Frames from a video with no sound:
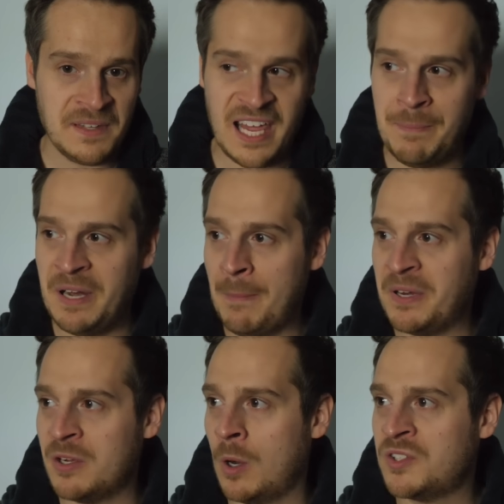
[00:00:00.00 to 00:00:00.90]
Keep it up
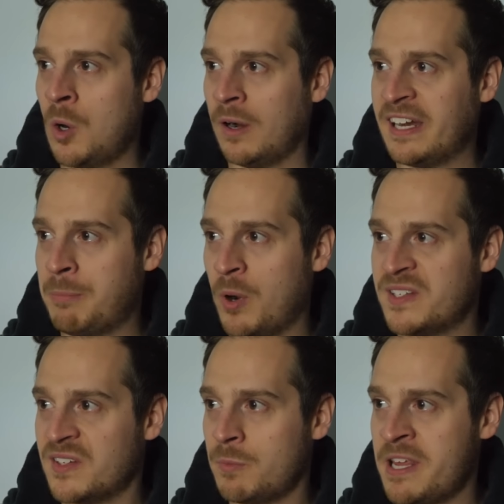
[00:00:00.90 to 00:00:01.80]
and you won't score any
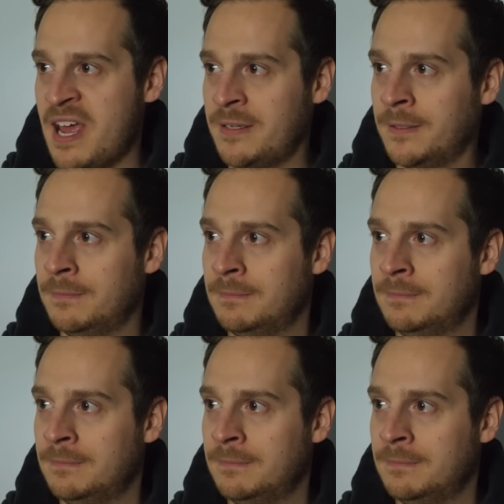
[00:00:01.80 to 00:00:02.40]
points this weekend.